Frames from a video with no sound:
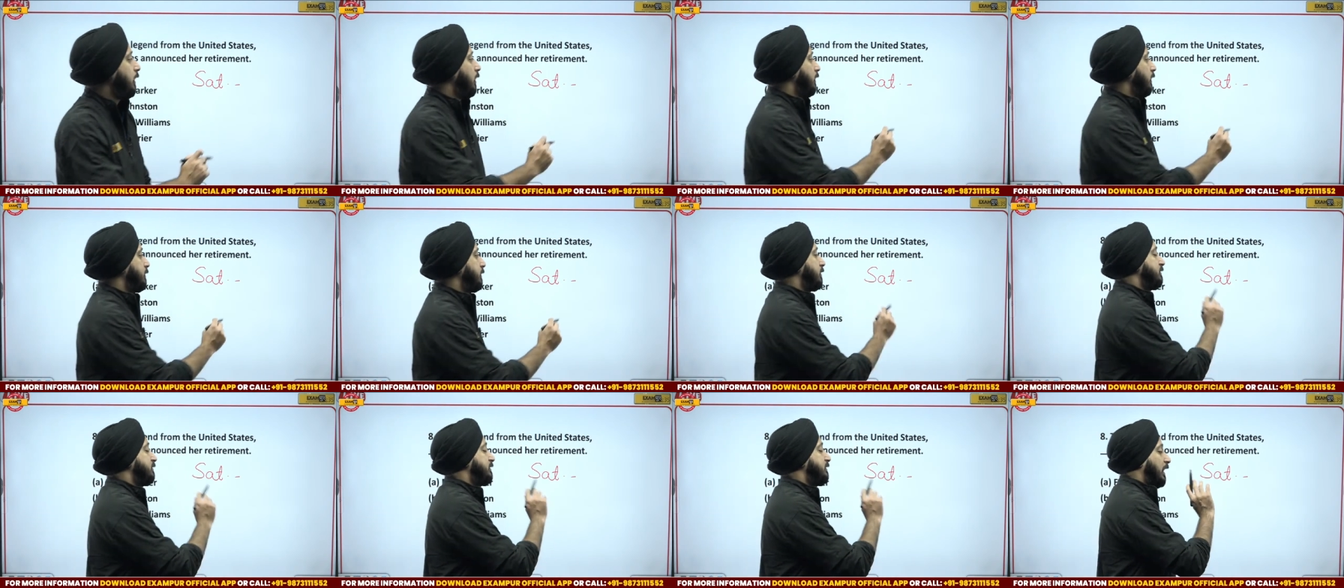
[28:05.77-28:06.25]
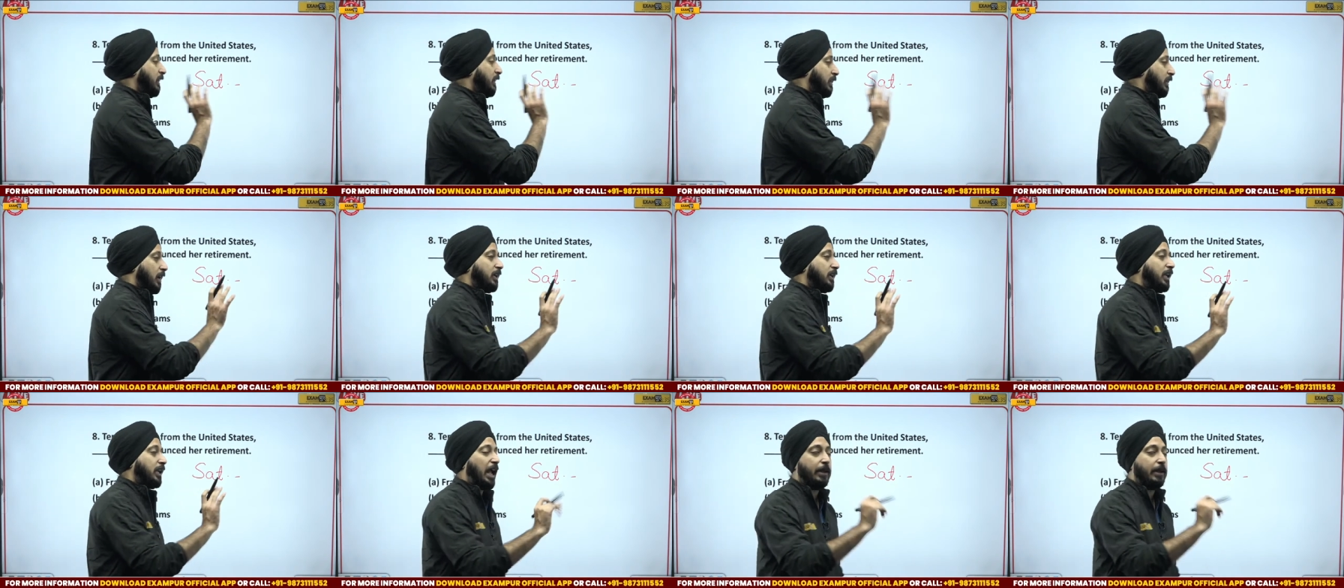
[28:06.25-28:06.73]
Uh, the
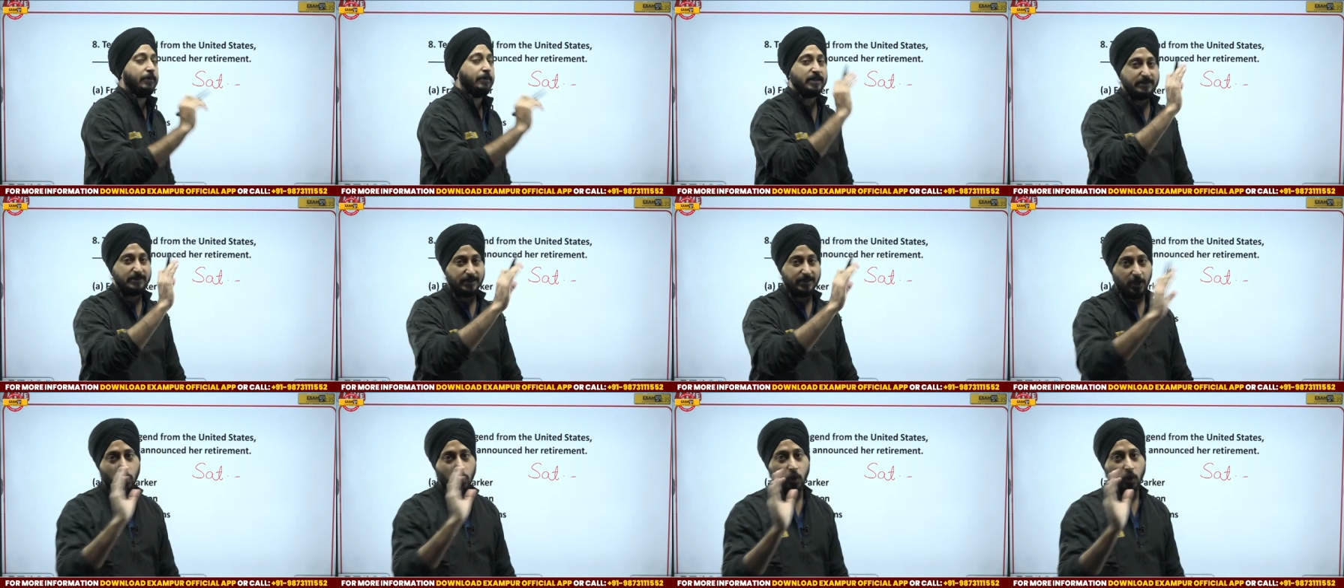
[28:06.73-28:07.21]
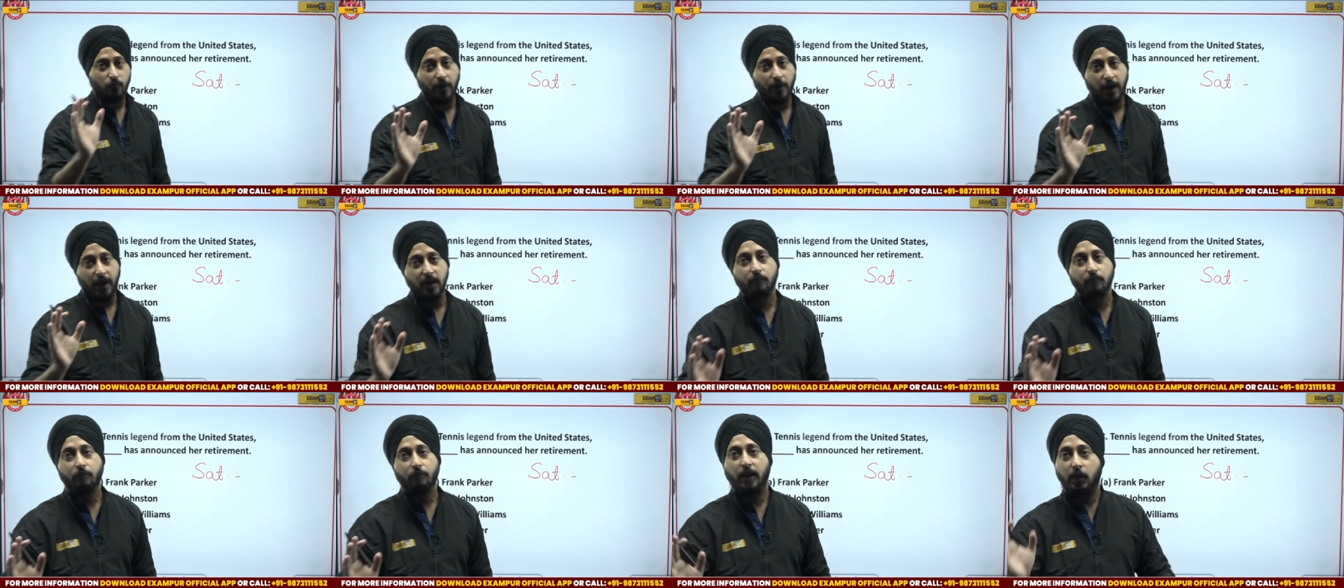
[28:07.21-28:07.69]
general time is 3 to
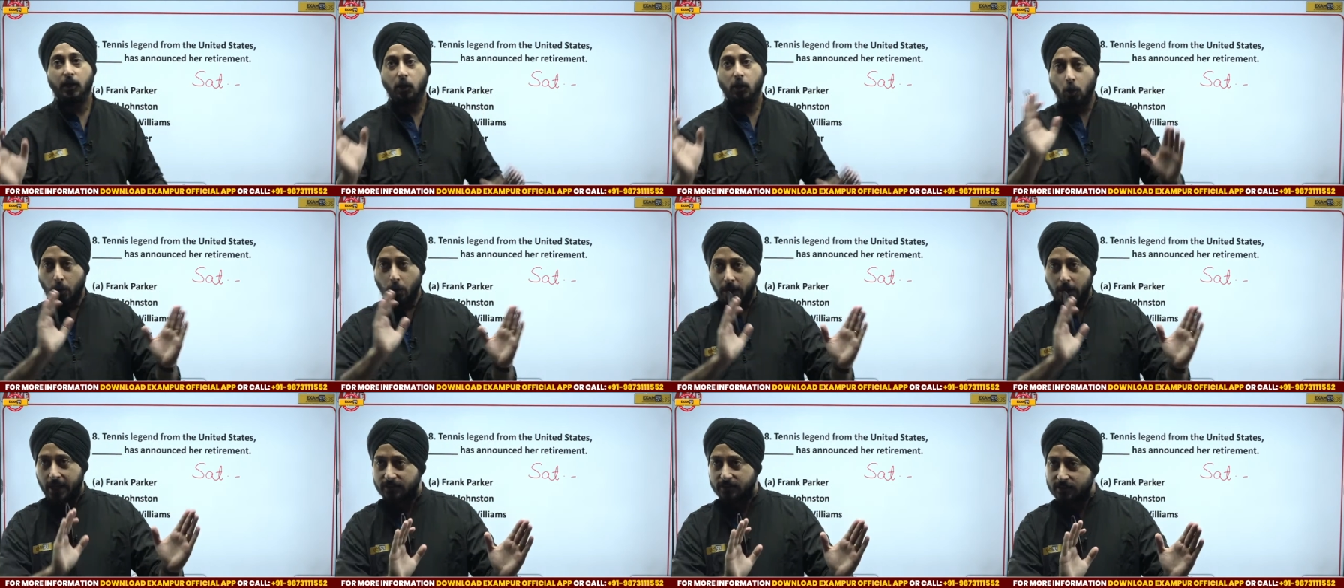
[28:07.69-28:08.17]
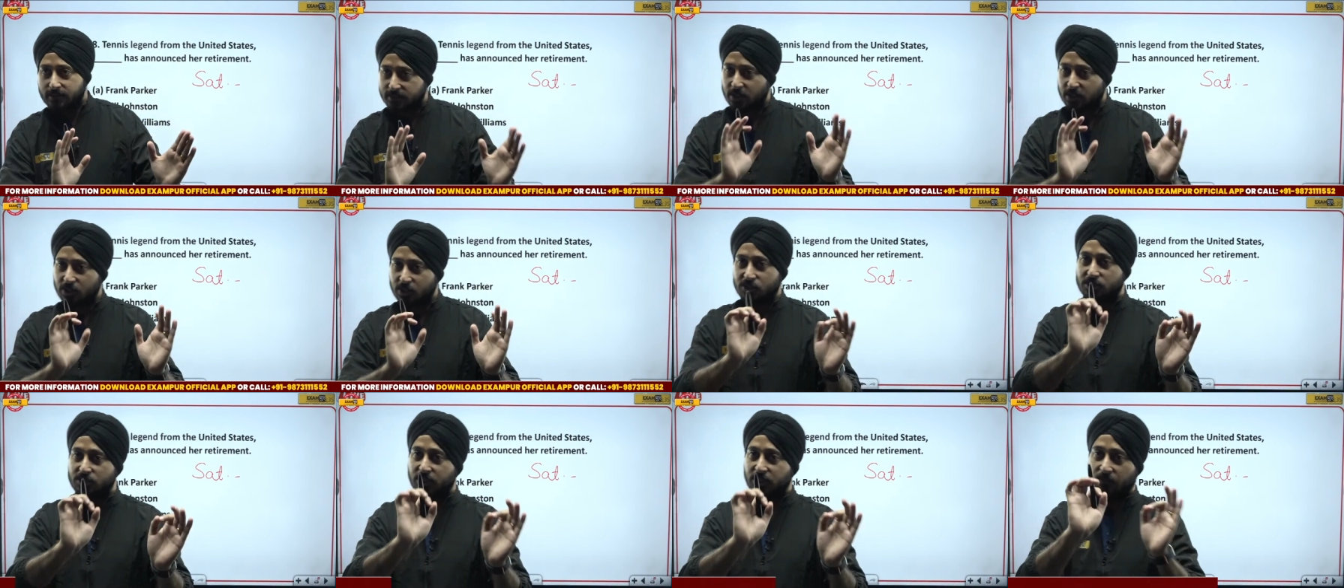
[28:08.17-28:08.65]
5, but today there's
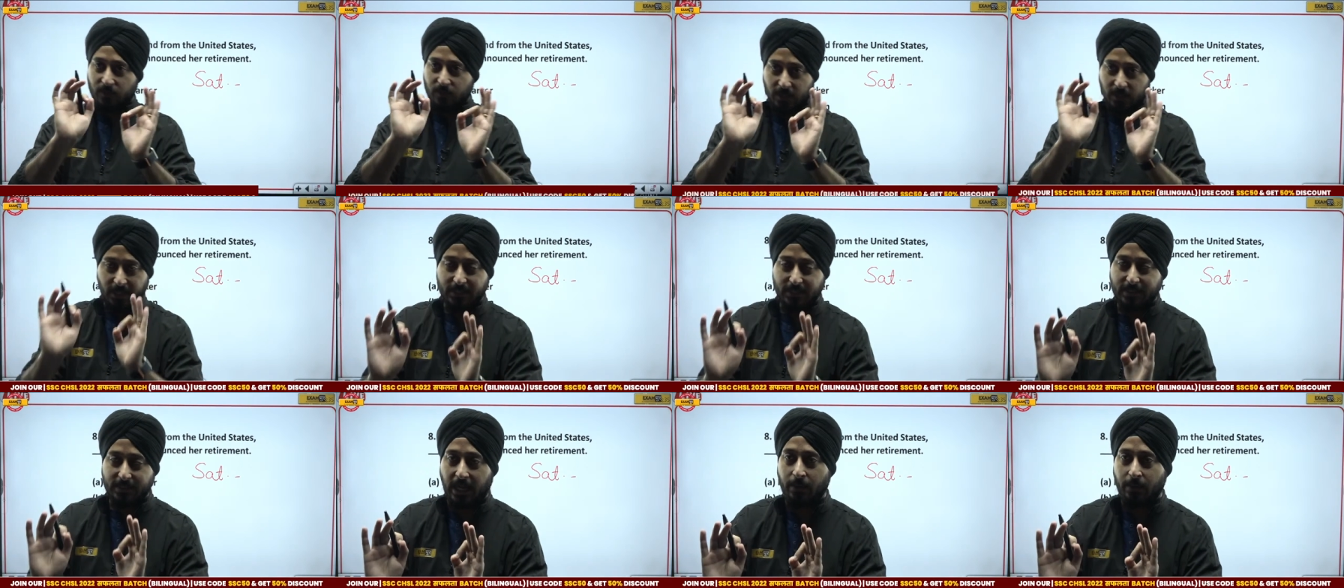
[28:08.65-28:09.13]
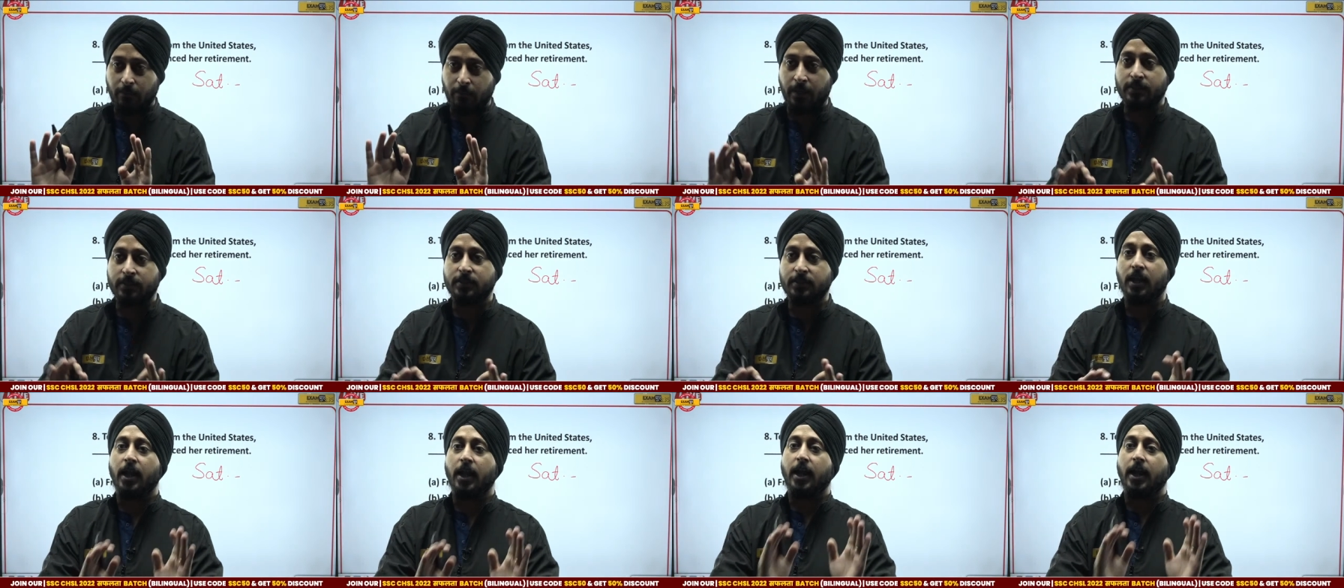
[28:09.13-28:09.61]
a shift in
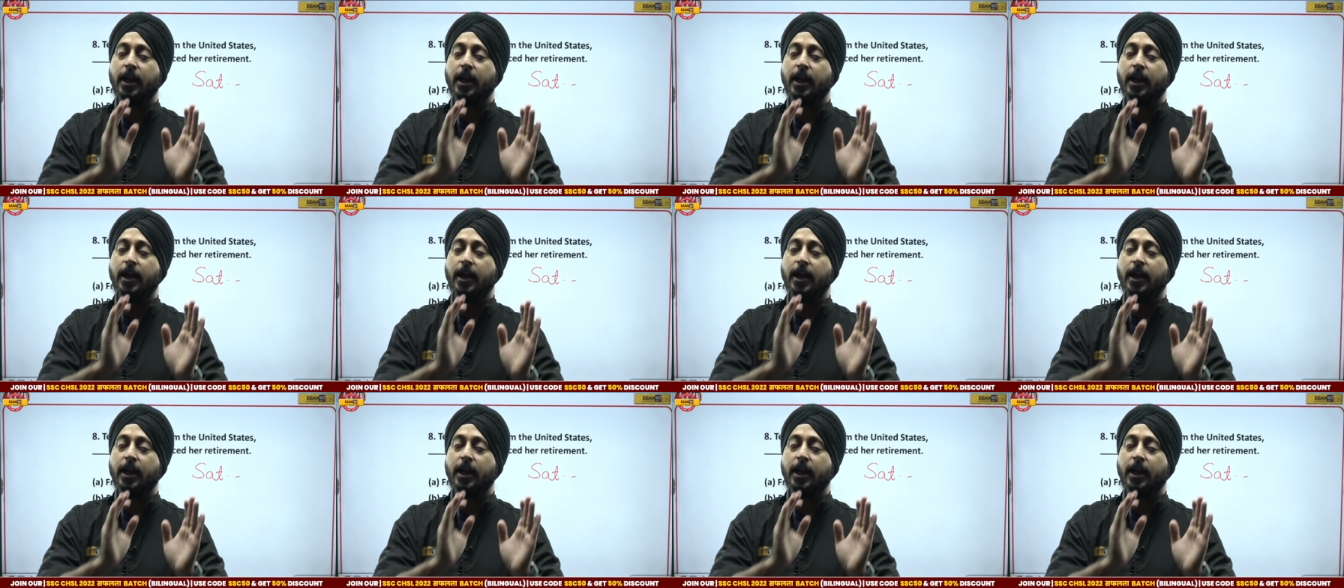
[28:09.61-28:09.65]
timings.